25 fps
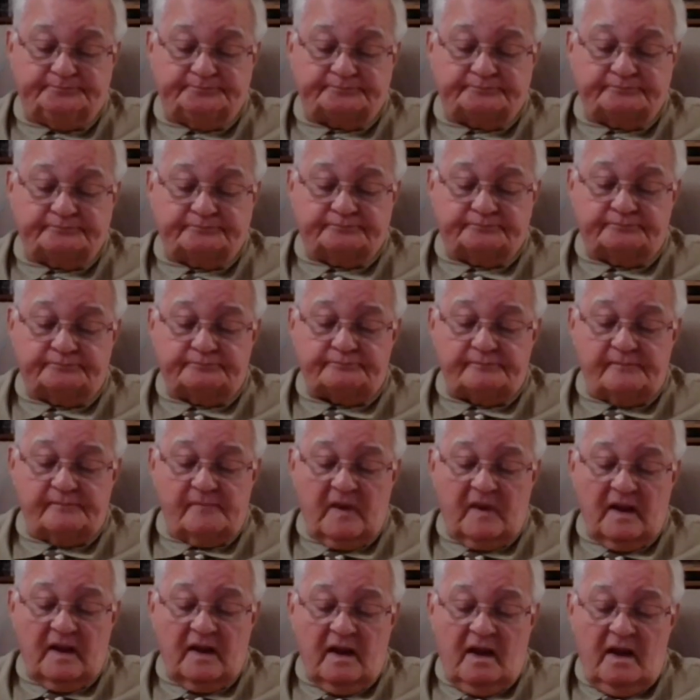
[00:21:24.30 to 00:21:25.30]

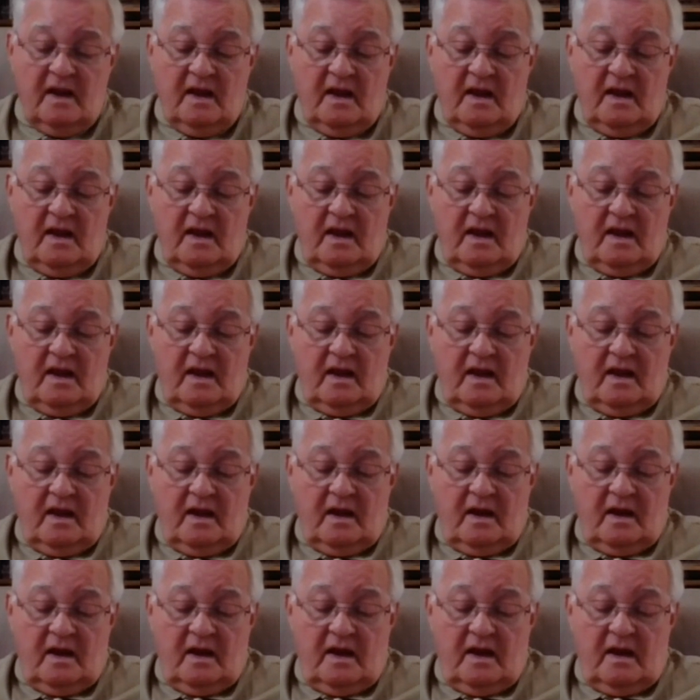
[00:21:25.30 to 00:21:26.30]

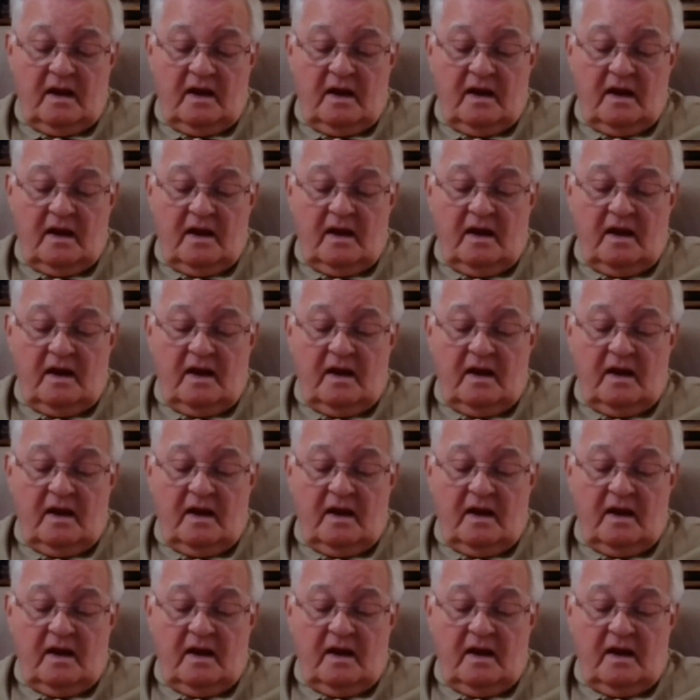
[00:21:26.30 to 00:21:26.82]
No one is speaking in this clip.